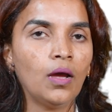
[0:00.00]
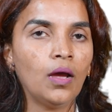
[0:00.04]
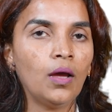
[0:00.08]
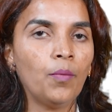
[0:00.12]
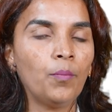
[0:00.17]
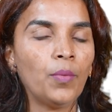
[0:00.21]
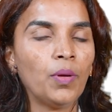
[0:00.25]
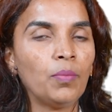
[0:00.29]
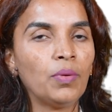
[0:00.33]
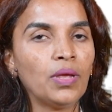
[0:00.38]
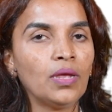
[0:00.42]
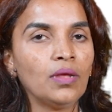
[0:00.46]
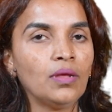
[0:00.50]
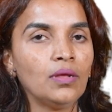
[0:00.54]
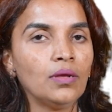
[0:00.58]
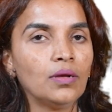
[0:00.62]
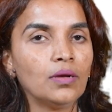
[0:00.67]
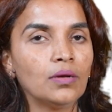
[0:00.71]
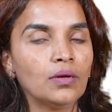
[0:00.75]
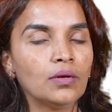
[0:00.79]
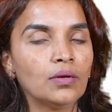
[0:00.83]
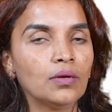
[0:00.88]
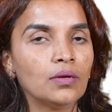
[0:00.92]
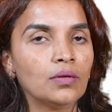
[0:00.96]
Maybe
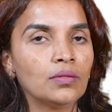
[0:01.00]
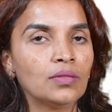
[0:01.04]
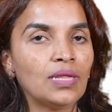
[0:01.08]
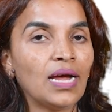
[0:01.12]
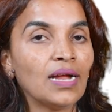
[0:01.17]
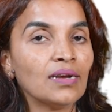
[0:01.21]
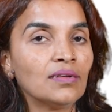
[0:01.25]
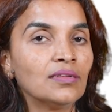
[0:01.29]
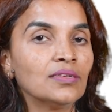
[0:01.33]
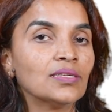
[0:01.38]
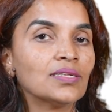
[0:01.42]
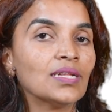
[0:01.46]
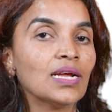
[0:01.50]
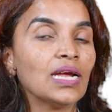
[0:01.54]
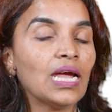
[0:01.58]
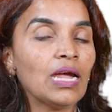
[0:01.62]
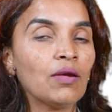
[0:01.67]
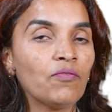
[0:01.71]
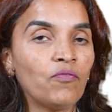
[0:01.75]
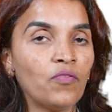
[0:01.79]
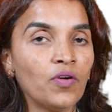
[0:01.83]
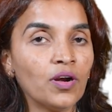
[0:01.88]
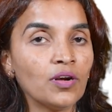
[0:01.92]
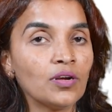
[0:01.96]
that is the
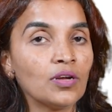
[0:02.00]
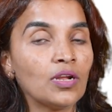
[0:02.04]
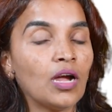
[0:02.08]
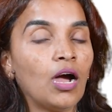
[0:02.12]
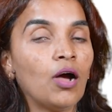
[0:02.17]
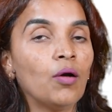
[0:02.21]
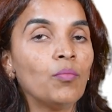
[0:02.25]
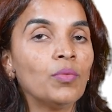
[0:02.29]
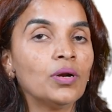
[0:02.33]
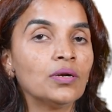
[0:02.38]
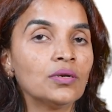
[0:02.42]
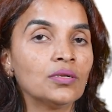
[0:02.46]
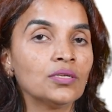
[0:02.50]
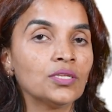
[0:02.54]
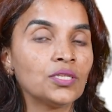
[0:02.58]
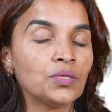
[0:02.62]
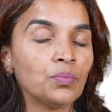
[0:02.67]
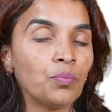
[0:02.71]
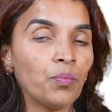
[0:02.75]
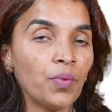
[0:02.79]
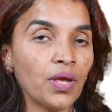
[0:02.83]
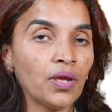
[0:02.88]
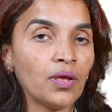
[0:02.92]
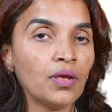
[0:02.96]
effort government is
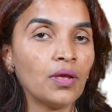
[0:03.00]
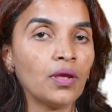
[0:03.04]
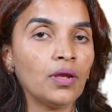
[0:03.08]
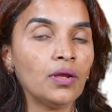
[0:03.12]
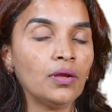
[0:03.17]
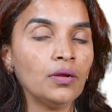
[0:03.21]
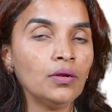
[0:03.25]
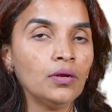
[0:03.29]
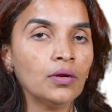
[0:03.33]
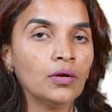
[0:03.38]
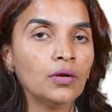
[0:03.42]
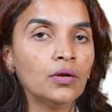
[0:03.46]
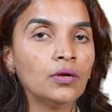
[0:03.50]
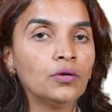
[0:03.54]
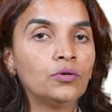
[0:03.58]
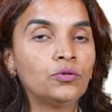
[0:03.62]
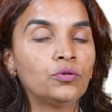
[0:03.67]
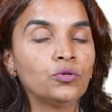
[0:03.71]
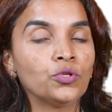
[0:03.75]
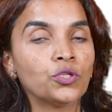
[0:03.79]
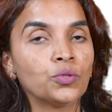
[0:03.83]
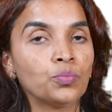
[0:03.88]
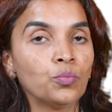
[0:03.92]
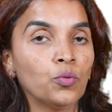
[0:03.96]
making to
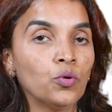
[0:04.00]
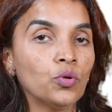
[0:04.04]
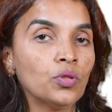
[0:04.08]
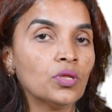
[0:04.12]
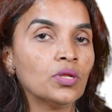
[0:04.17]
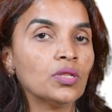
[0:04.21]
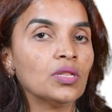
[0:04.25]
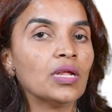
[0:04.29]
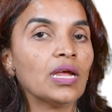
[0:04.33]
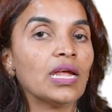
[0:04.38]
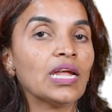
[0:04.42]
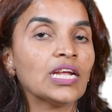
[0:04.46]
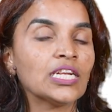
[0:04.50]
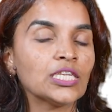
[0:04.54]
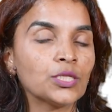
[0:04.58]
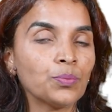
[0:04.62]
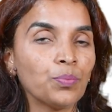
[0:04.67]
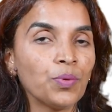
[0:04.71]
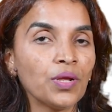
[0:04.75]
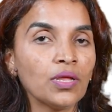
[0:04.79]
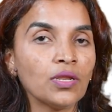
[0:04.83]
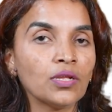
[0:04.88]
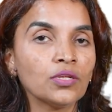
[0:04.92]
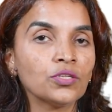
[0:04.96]
smoothen the
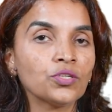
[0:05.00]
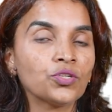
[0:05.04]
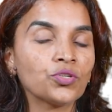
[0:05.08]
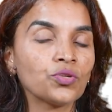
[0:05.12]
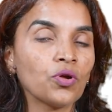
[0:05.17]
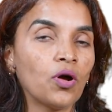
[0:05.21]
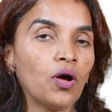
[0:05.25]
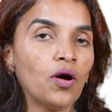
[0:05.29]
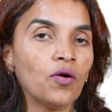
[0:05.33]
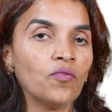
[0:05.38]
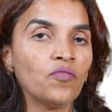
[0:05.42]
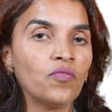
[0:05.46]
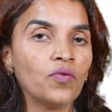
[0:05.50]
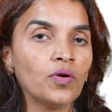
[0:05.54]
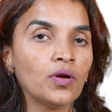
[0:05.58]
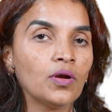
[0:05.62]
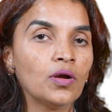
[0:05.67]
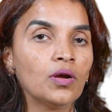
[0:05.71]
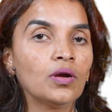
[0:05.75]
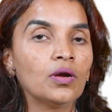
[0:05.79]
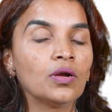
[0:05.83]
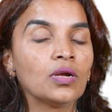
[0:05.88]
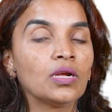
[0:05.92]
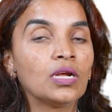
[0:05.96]
experience of
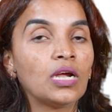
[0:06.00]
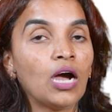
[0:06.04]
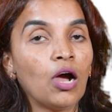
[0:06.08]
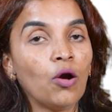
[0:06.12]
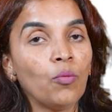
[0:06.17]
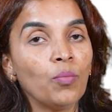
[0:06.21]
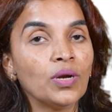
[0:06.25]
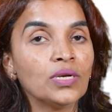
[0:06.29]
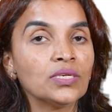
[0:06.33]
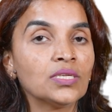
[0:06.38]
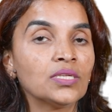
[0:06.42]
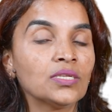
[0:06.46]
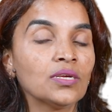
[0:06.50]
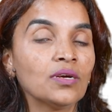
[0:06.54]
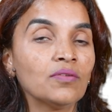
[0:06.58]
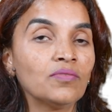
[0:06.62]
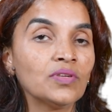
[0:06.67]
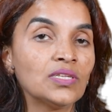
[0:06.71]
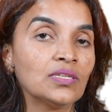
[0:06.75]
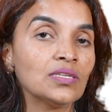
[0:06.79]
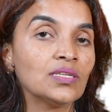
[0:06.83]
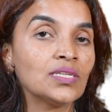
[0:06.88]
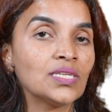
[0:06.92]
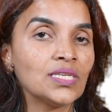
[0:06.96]
government
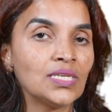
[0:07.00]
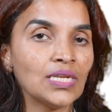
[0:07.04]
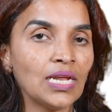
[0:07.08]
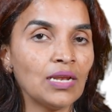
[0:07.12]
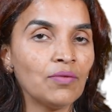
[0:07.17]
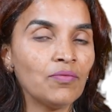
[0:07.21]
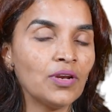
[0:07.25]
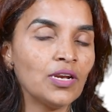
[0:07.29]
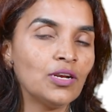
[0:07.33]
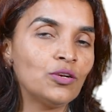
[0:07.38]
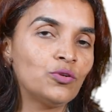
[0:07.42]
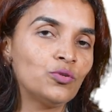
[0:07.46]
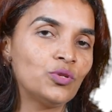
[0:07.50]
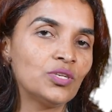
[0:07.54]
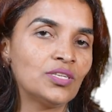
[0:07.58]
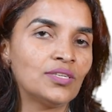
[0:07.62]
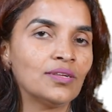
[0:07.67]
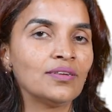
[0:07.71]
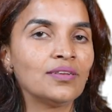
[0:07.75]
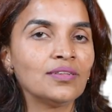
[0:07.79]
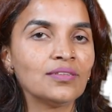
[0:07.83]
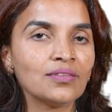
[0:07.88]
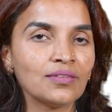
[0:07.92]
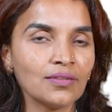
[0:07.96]
services delivery to the
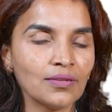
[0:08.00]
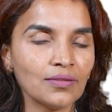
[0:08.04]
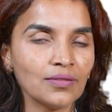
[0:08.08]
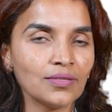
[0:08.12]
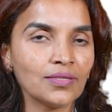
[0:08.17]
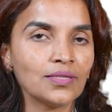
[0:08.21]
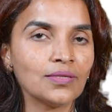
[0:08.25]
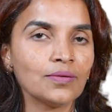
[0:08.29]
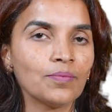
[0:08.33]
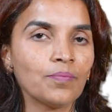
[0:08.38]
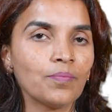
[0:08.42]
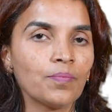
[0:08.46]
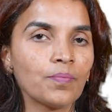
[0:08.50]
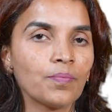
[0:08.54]
citizens.